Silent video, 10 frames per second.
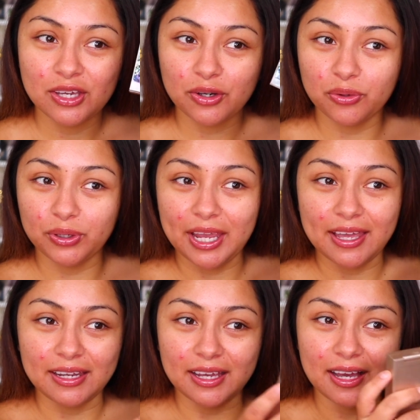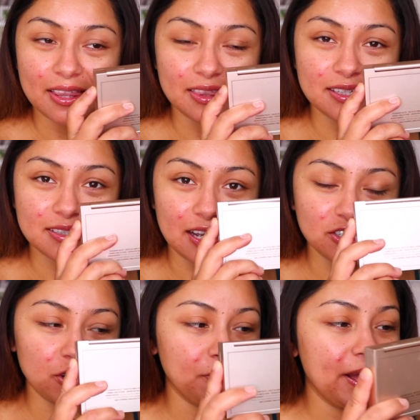creating this
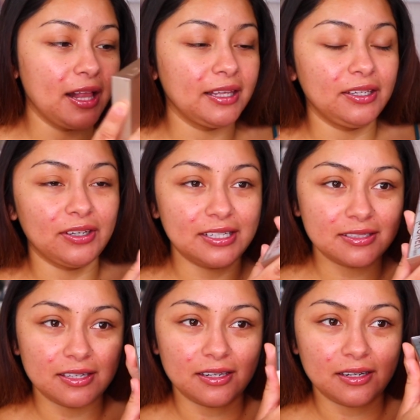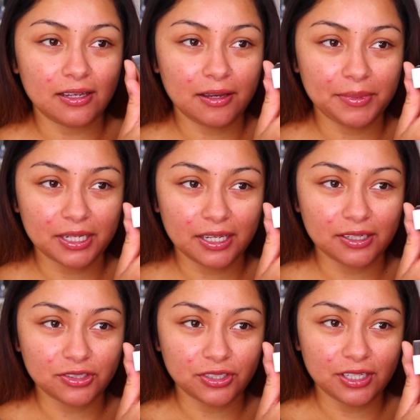eyeshadow palette you guys can i'm going to kind
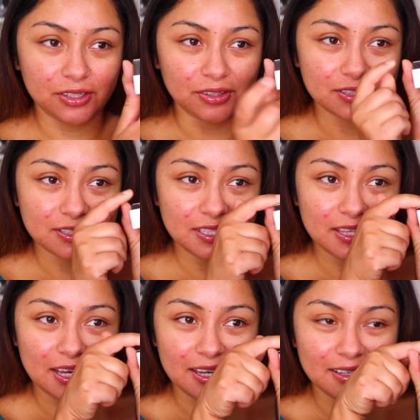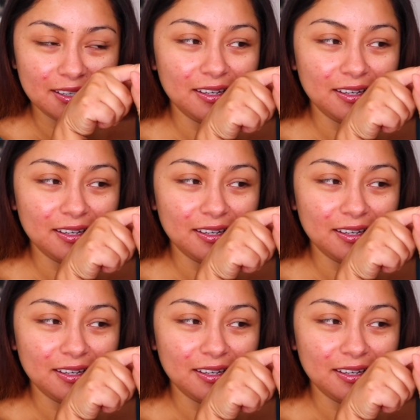of turn it and you can see that